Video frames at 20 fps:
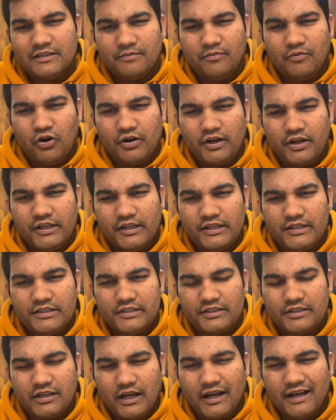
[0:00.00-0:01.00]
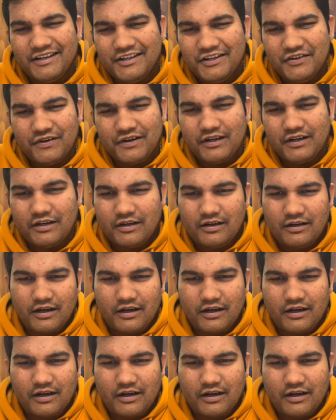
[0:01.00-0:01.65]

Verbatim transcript: the body is uneven,